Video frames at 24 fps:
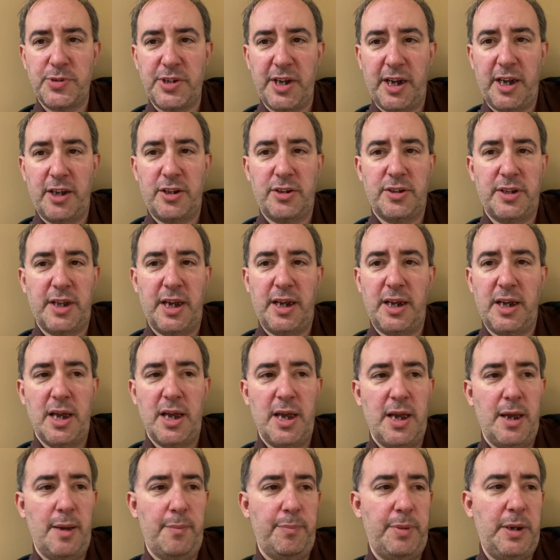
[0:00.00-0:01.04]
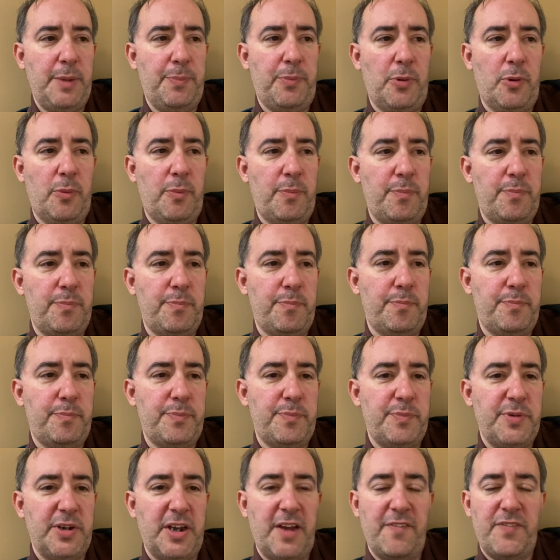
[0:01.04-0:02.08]
They get, they, people
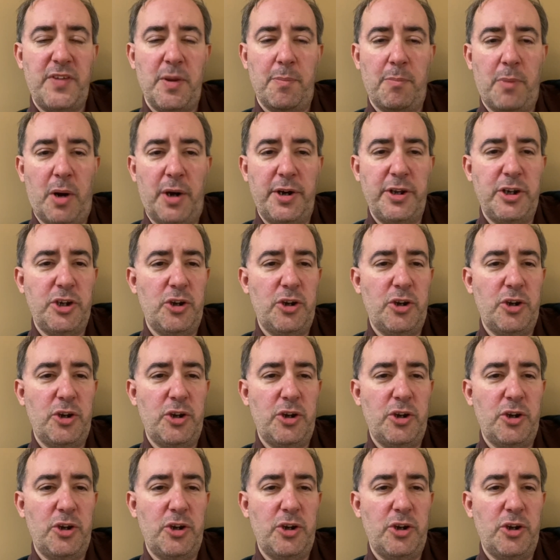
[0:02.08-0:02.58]
give them money.